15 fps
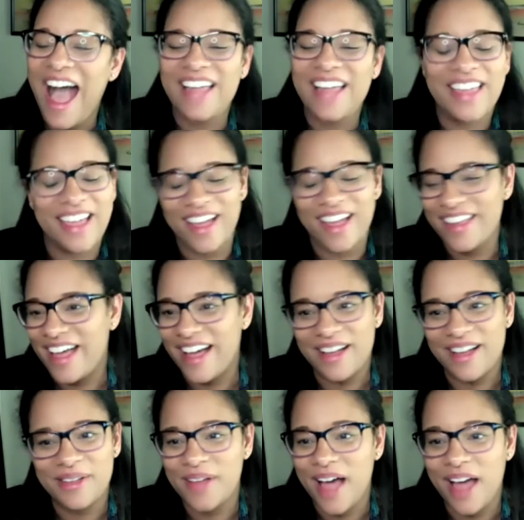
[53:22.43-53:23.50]
can't. Yeah,
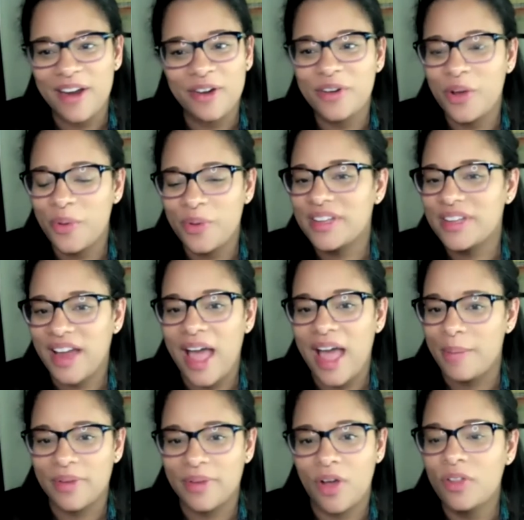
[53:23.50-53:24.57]
I don't know what's going to
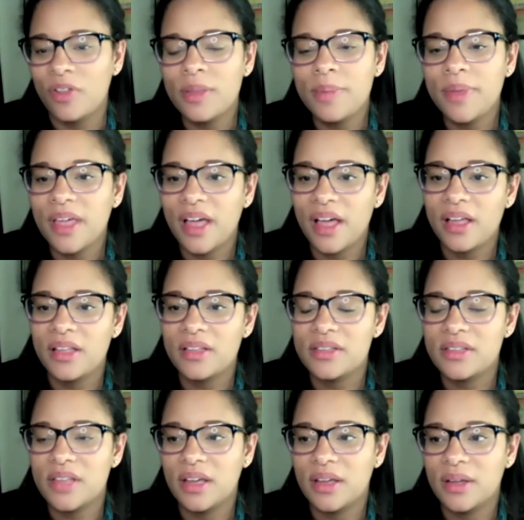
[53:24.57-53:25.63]
happen. Only because
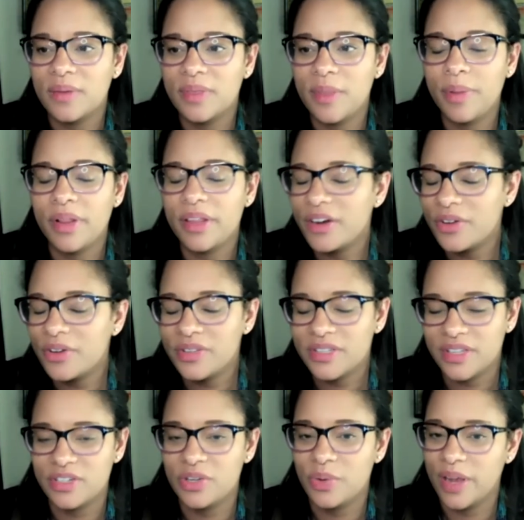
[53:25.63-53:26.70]
the political
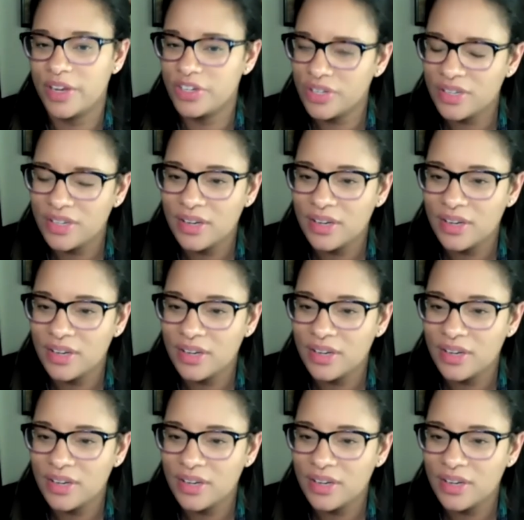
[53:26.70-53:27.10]
situation